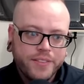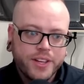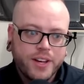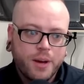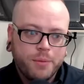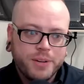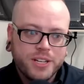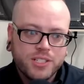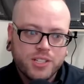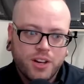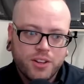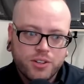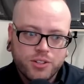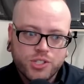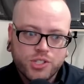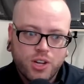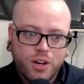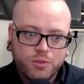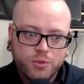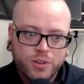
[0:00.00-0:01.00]
The company's other
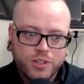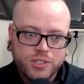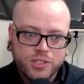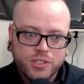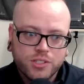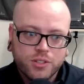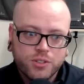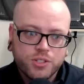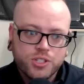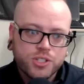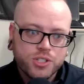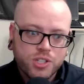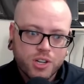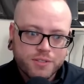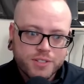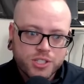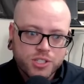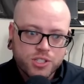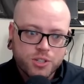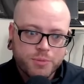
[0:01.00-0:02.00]
software as a solution
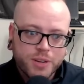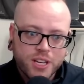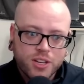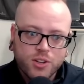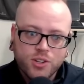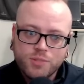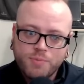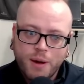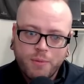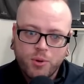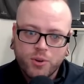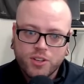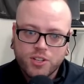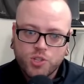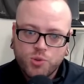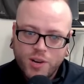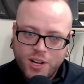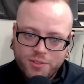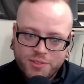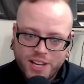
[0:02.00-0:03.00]
services are being used by more than
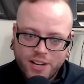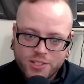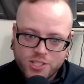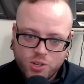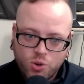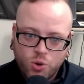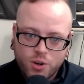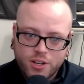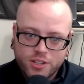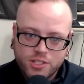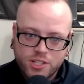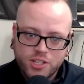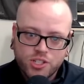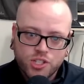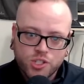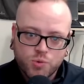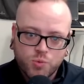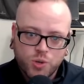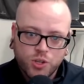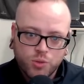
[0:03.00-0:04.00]
12,000
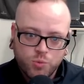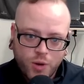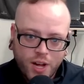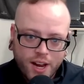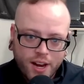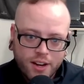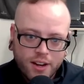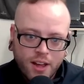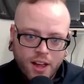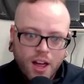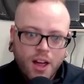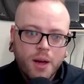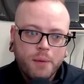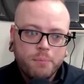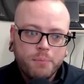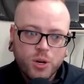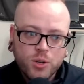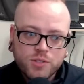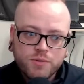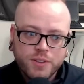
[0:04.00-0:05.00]
organizations worldwide,
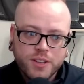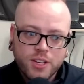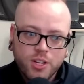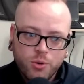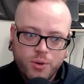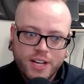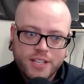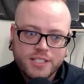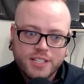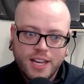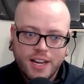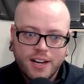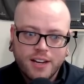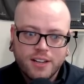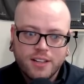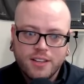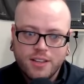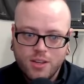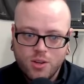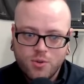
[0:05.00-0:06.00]
most from the US,
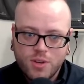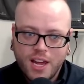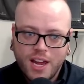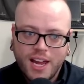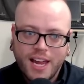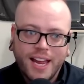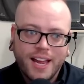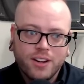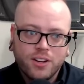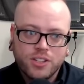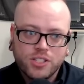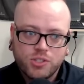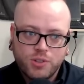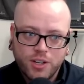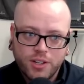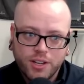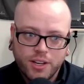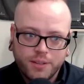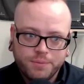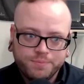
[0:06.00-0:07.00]
Canada, the UK, and
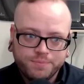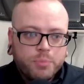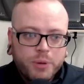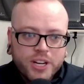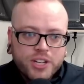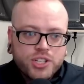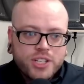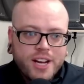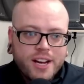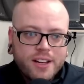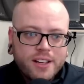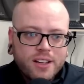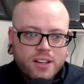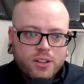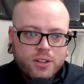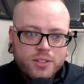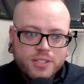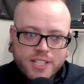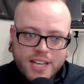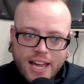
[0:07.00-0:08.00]
Australia. The breach data
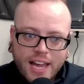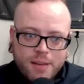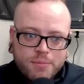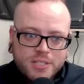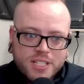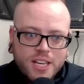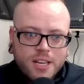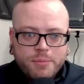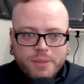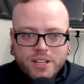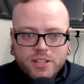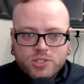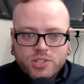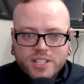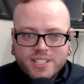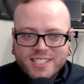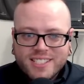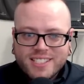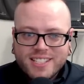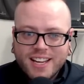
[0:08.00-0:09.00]
includes names, email
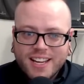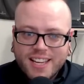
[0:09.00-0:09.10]
addresses,